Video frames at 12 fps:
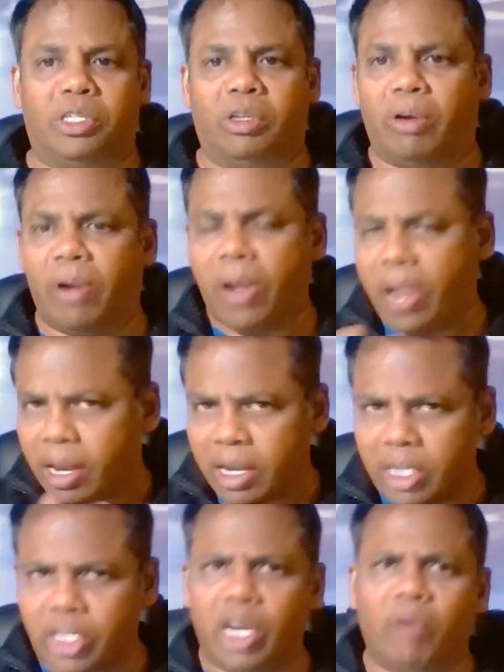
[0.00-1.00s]
So
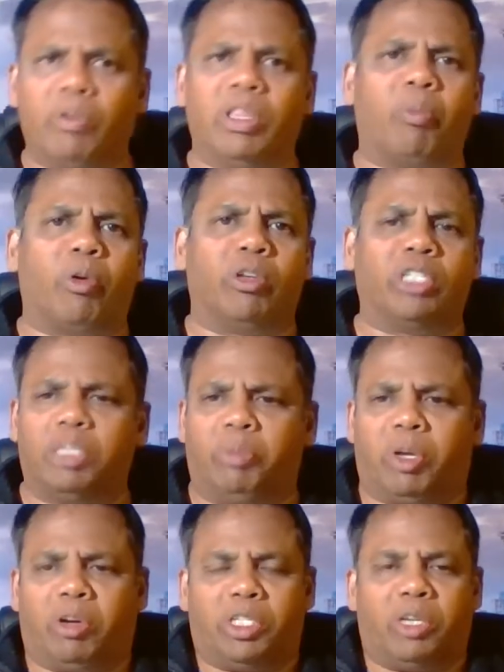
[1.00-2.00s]
continue with the process
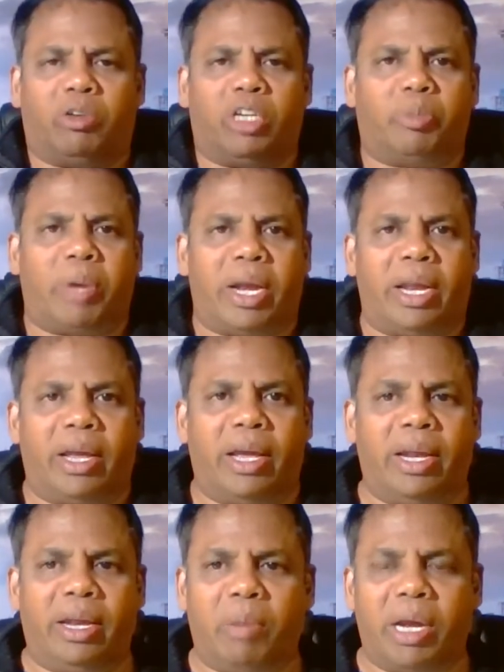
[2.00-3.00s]
because you're not spending
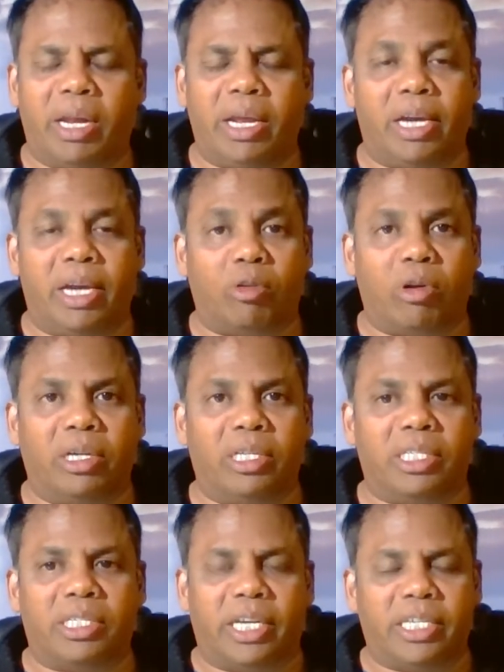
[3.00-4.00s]
any money at all at
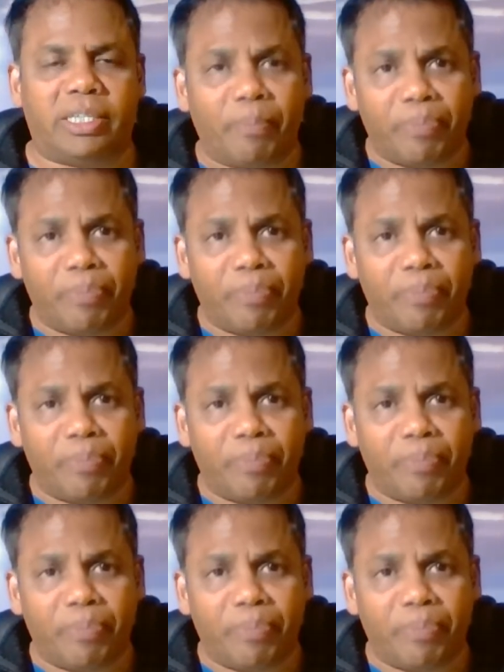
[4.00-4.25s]
this stage.